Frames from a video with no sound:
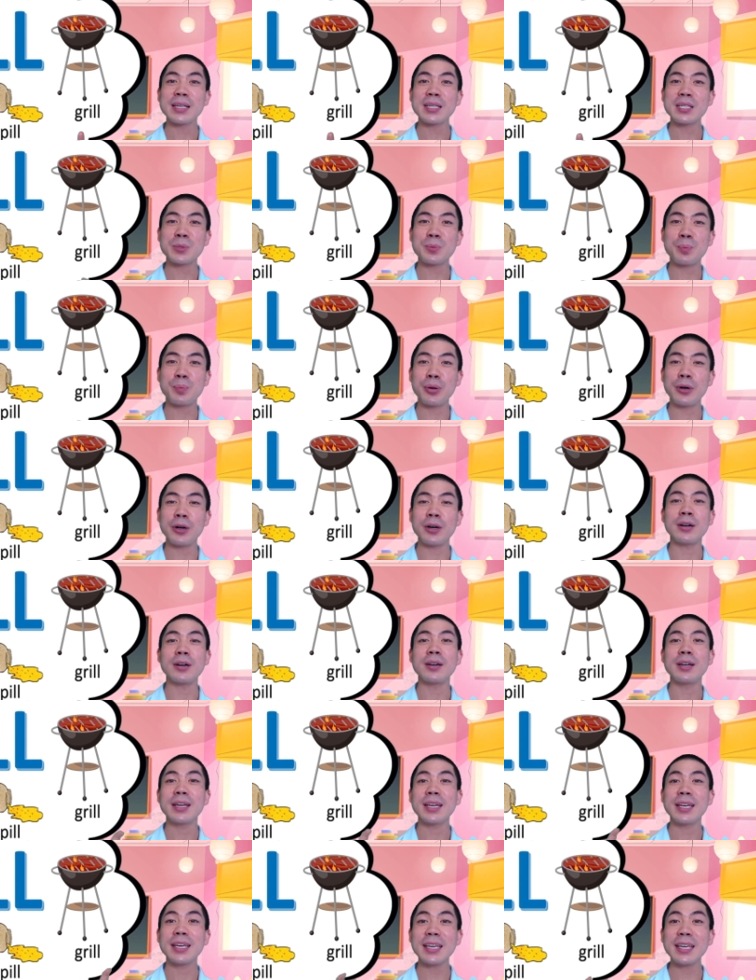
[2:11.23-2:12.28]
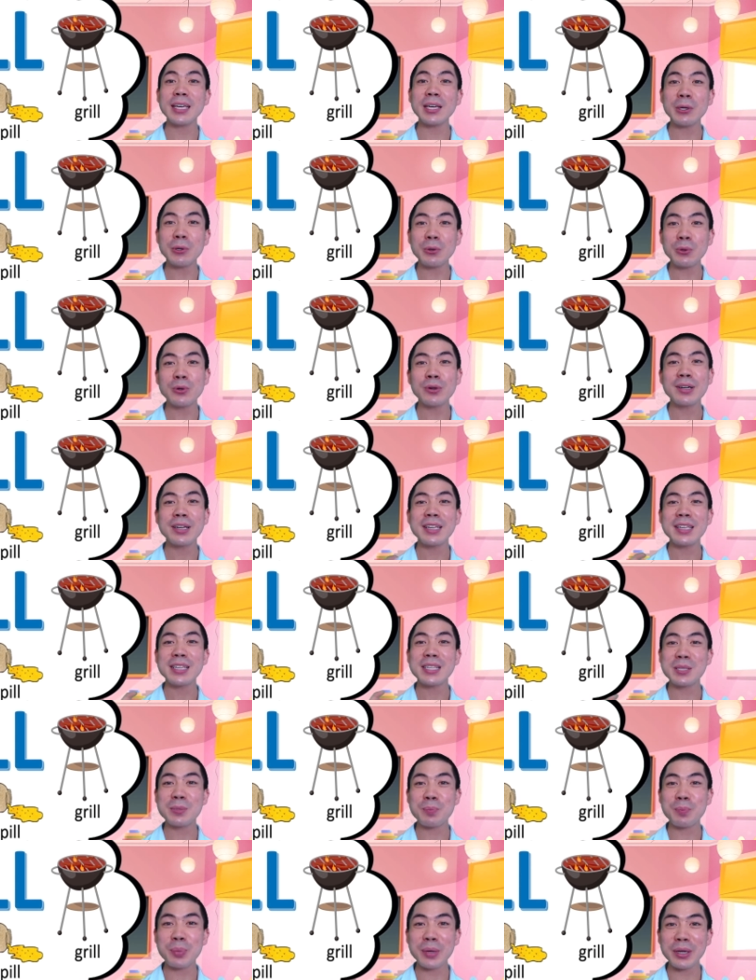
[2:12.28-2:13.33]
sp, ill,
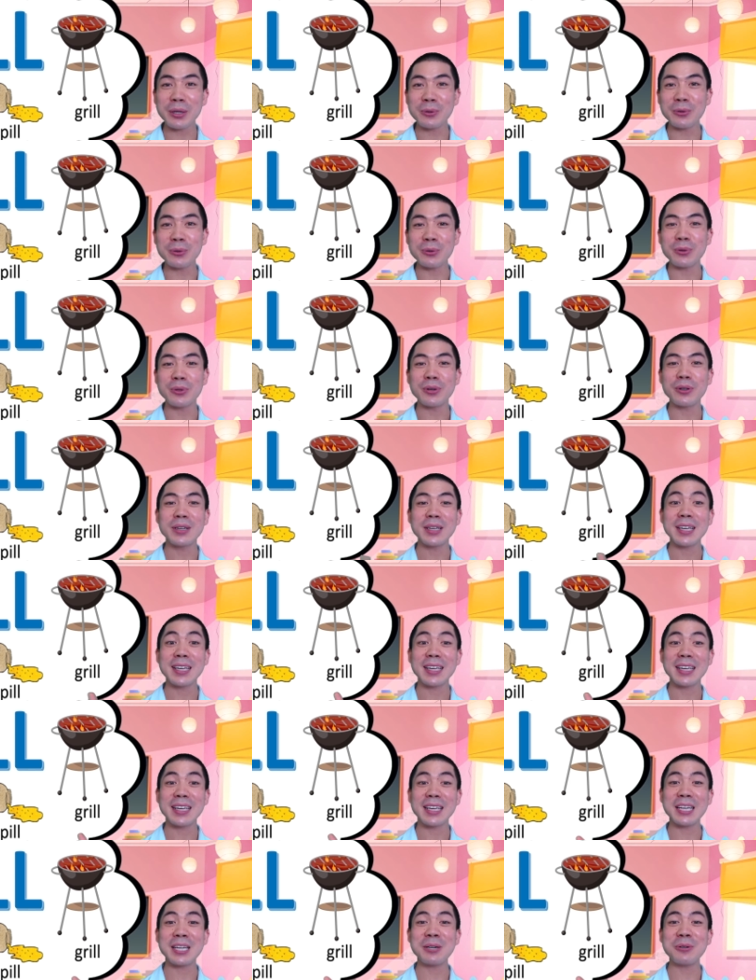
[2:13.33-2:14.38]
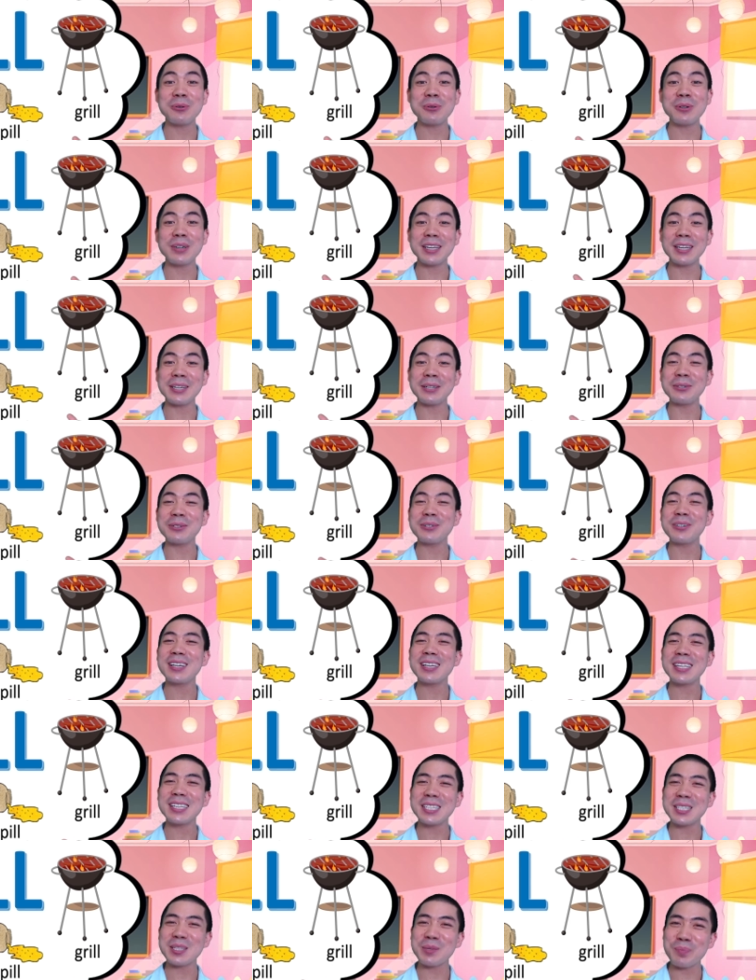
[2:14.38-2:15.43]
spill, ill, ill,
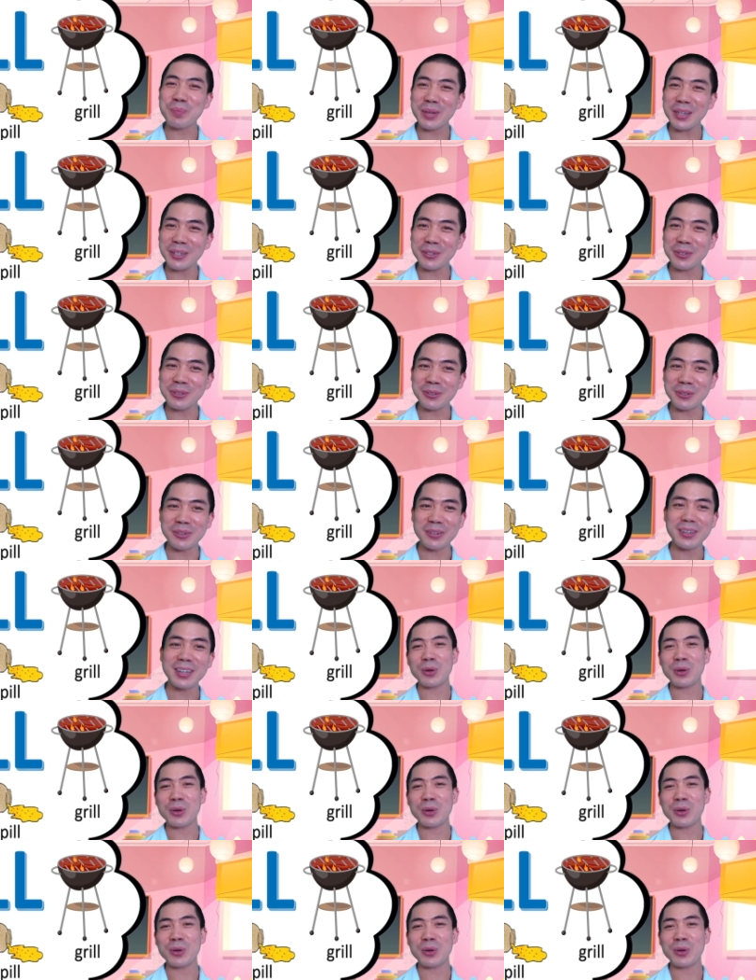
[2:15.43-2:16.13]
spill.